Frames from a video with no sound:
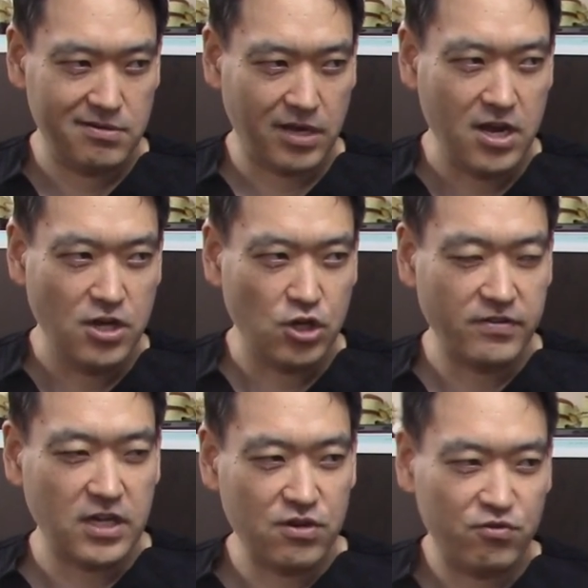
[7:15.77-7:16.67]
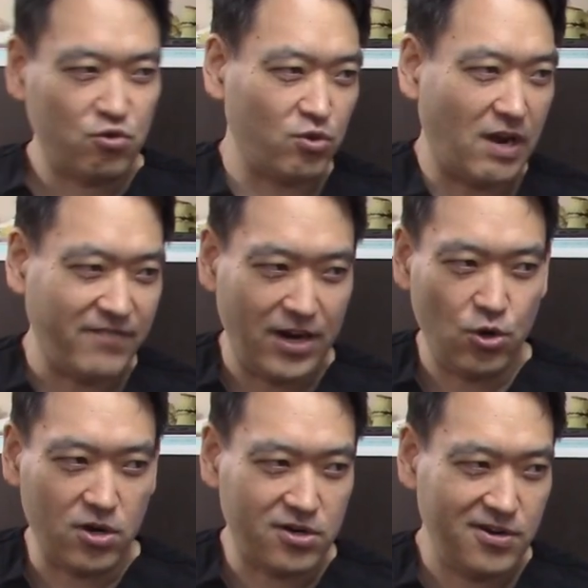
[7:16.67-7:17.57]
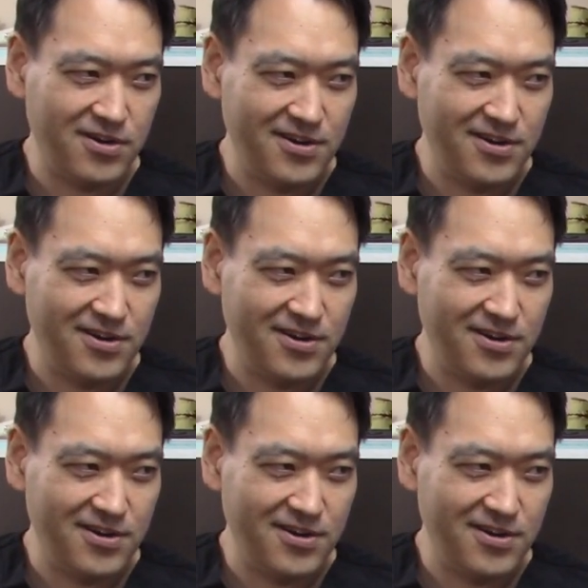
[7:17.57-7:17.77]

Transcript: Okay? So every time you do that right hook,